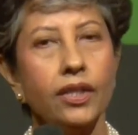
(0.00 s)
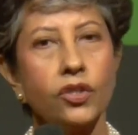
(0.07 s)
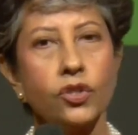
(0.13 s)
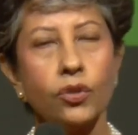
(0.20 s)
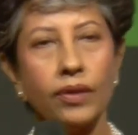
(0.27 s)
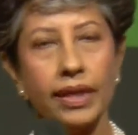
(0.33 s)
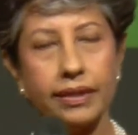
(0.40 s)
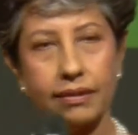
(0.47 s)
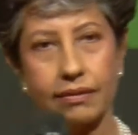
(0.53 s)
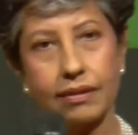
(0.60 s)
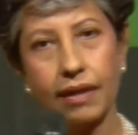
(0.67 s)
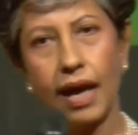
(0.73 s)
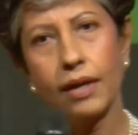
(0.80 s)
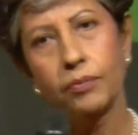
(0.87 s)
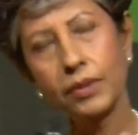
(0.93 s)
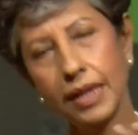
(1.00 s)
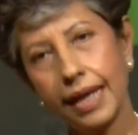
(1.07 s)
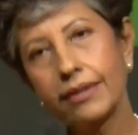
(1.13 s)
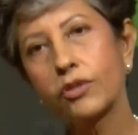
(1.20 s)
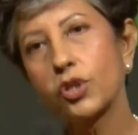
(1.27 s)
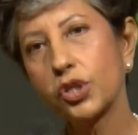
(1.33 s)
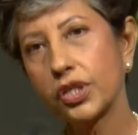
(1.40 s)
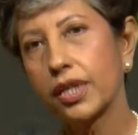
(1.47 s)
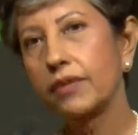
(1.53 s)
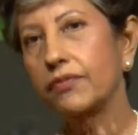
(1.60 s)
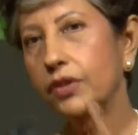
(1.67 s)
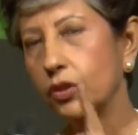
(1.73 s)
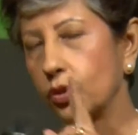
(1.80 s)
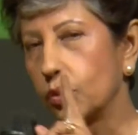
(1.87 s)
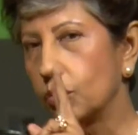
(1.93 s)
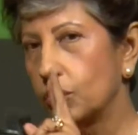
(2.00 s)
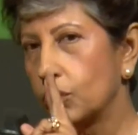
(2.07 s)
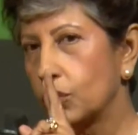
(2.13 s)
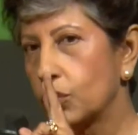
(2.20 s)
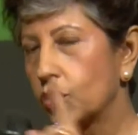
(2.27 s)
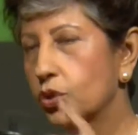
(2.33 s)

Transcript: So I would like to share with you